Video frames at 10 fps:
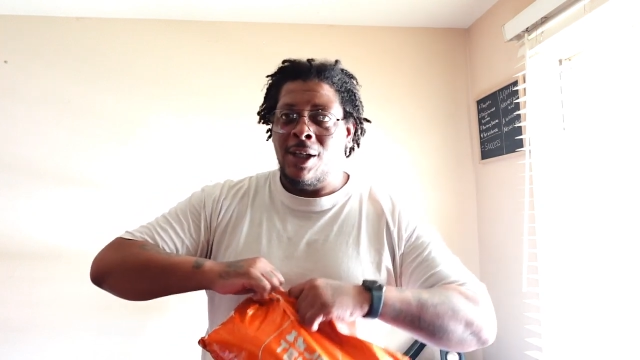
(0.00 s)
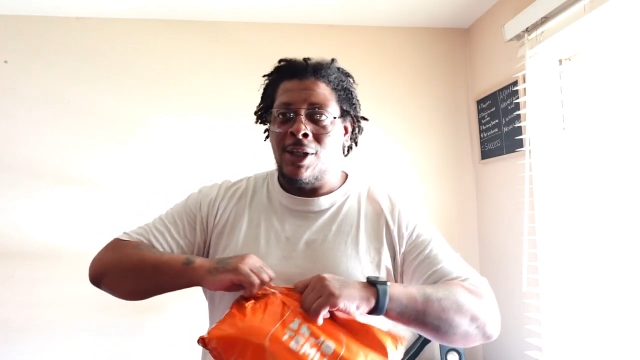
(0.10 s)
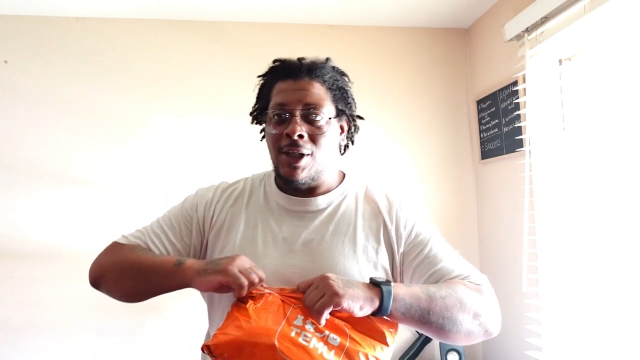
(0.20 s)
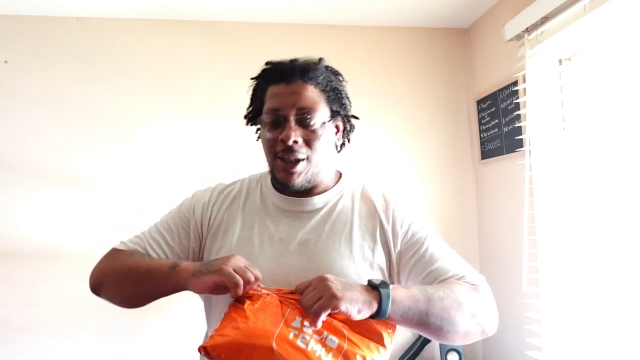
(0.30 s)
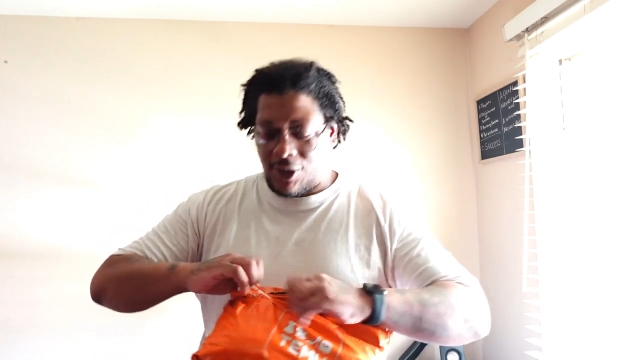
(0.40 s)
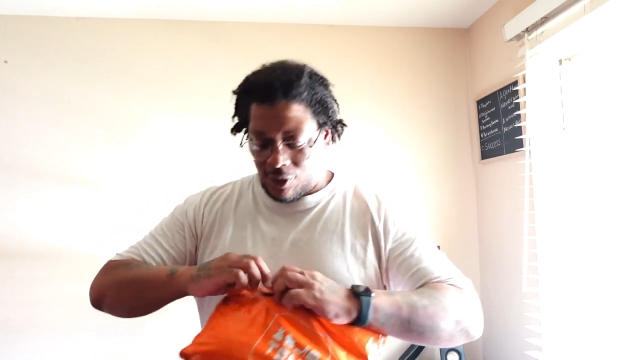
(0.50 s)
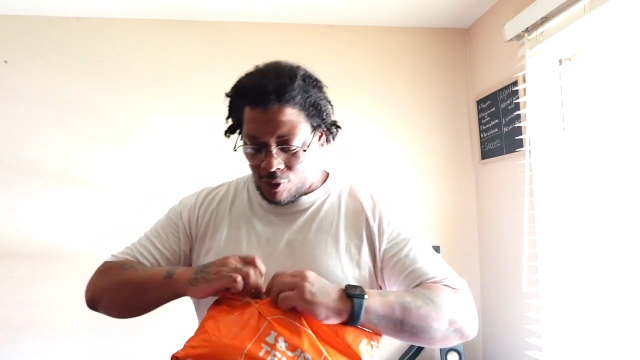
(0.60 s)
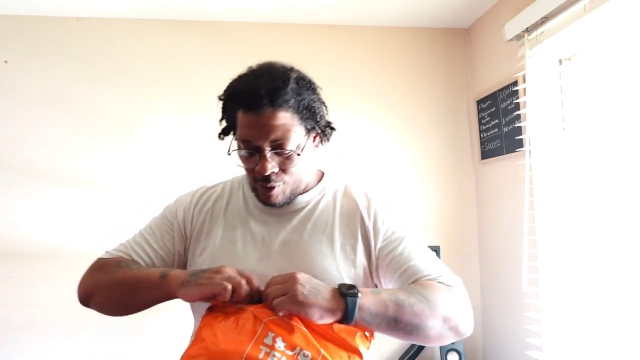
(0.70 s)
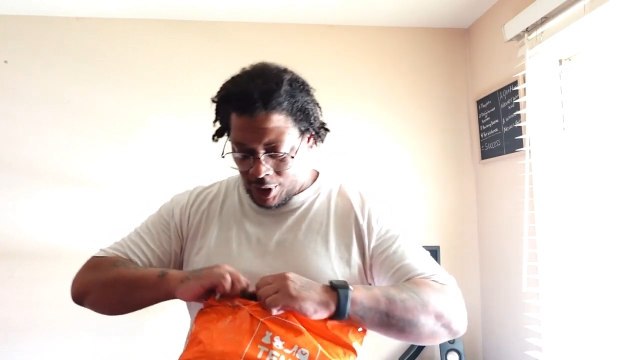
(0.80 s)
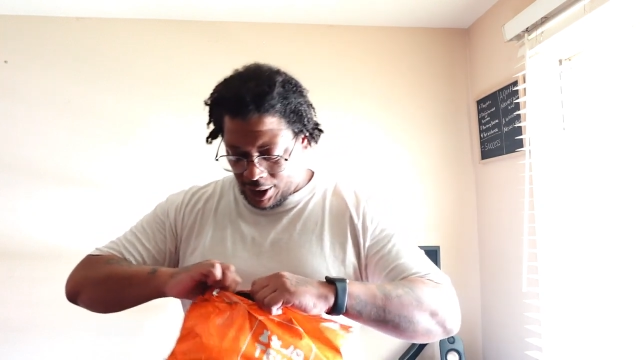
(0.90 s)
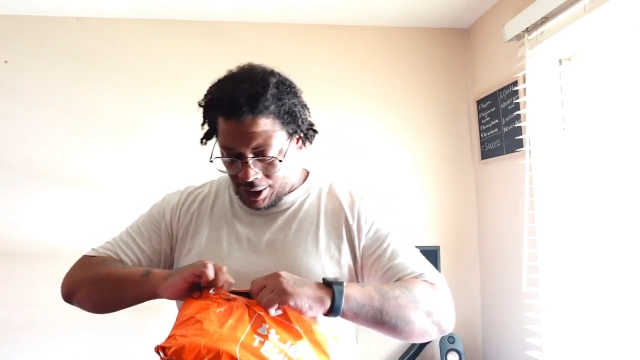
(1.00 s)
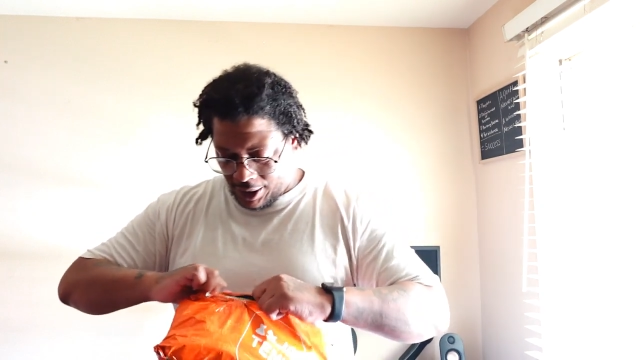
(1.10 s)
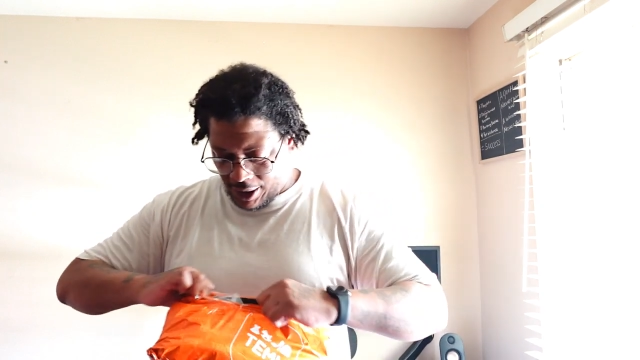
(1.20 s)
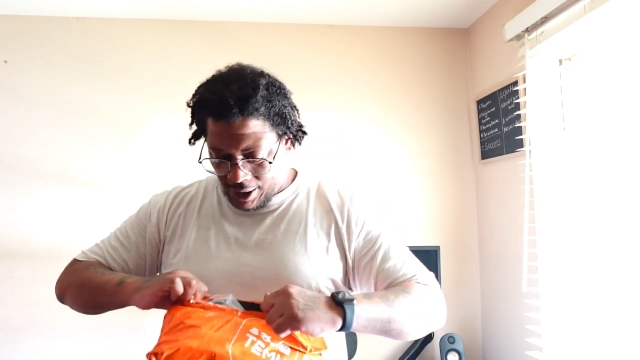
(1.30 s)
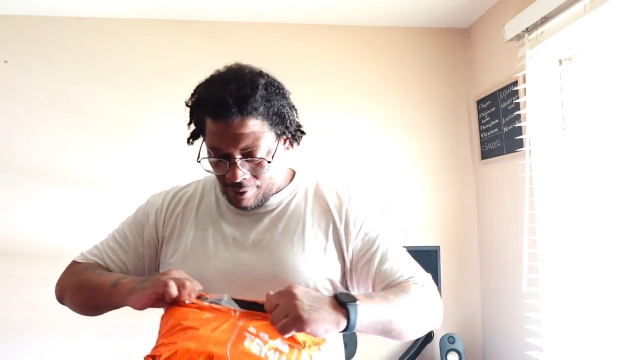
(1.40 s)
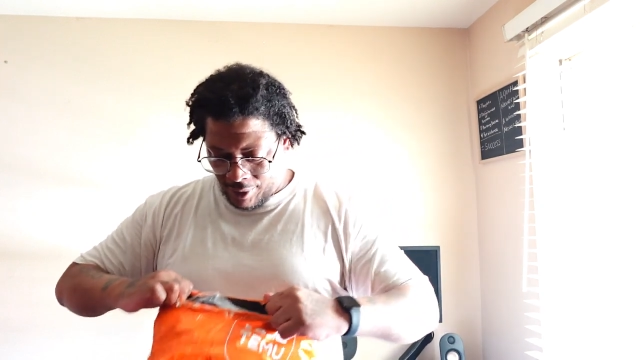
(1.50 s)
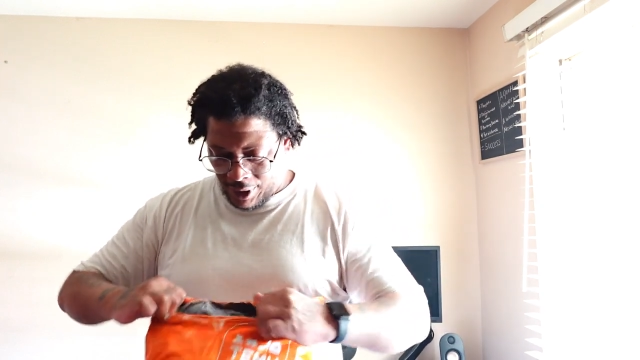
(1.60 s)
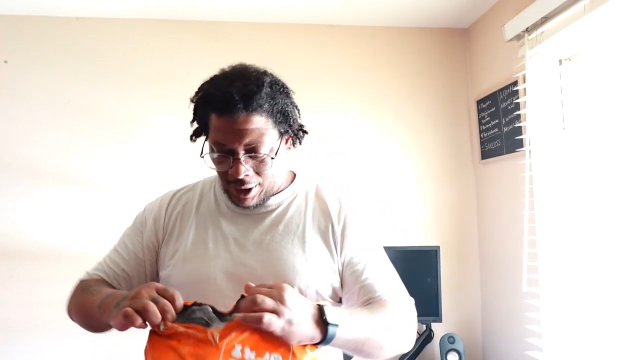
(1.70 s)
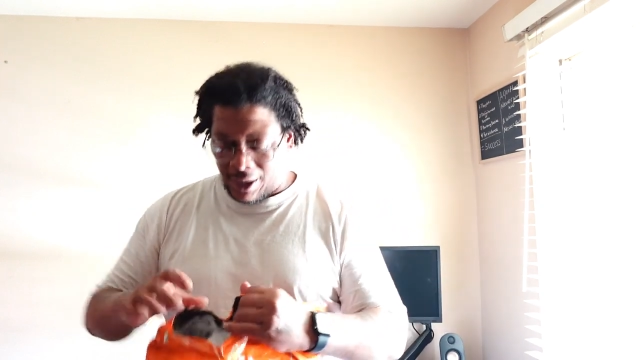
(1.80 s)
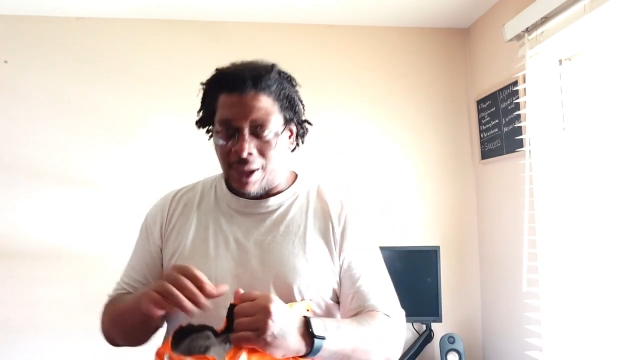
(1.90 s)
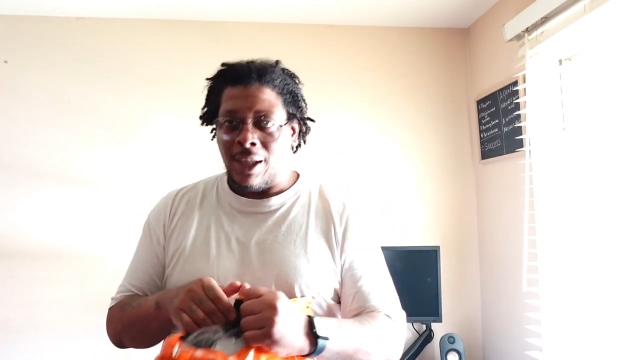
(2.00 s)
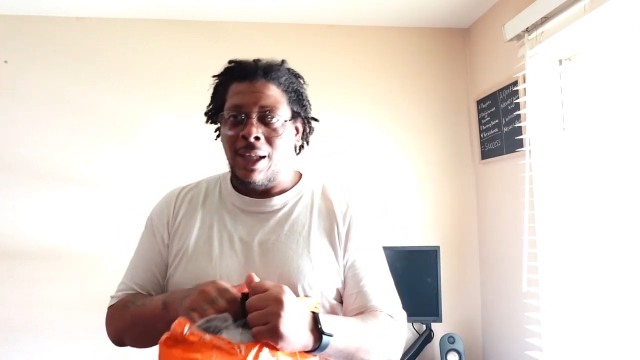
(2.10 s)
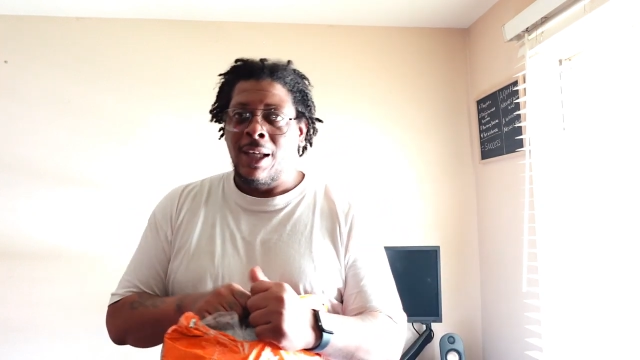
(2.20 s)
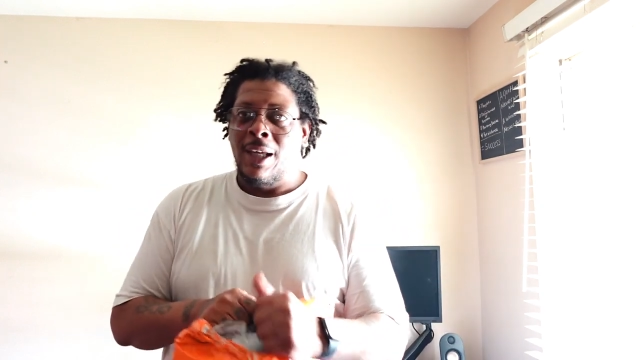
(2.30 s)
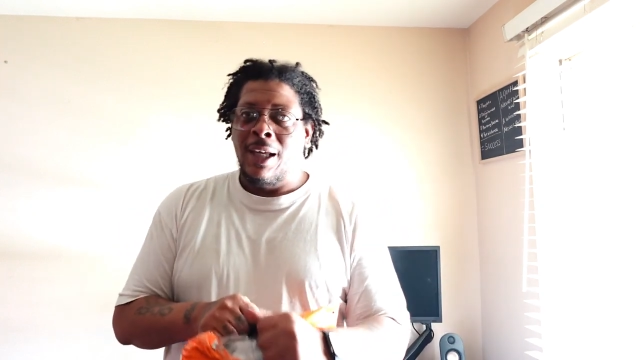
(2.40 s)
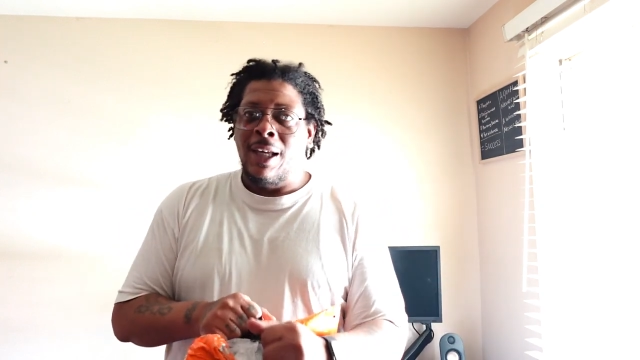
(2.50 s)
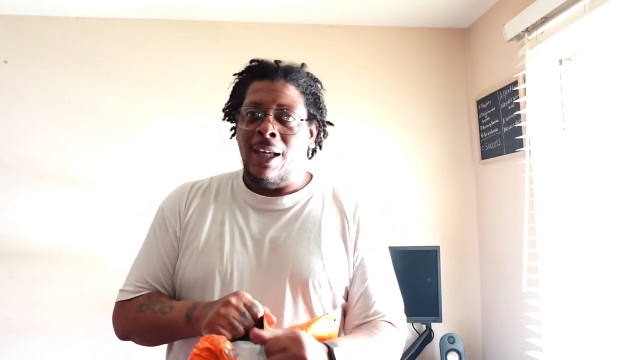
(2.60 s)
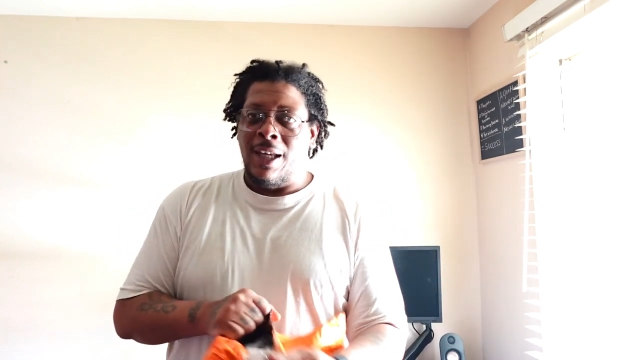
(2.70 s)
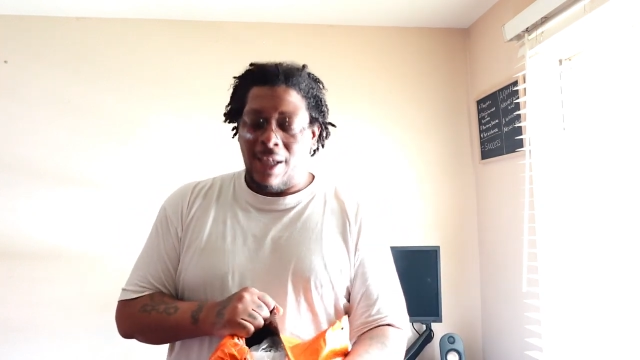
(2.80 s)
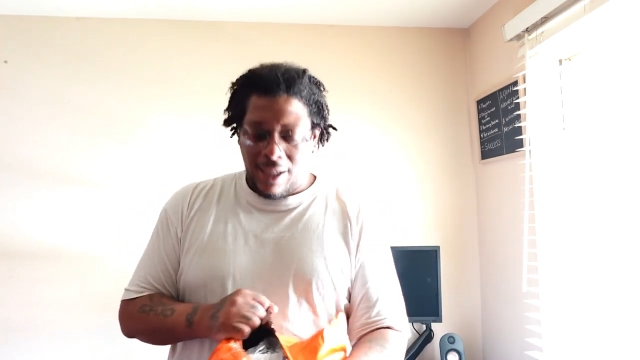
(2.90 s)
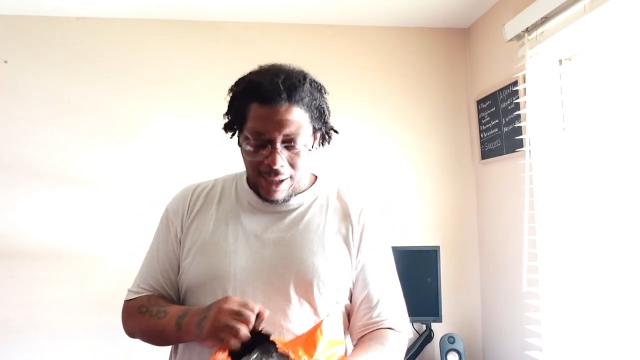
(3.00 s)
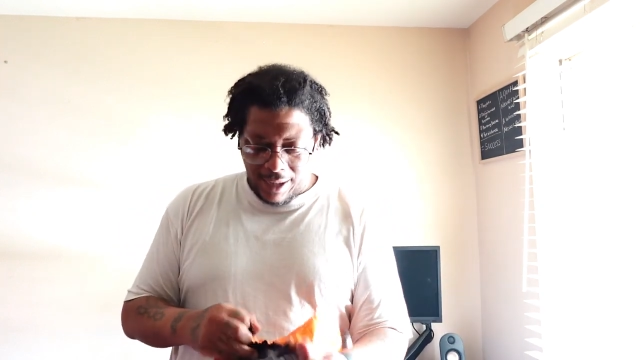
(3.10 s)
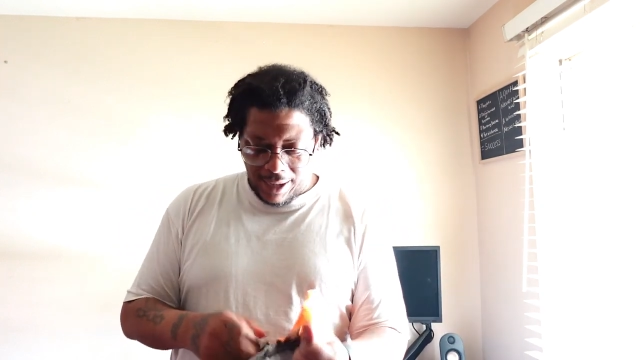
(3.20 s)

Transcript: So let's open this up and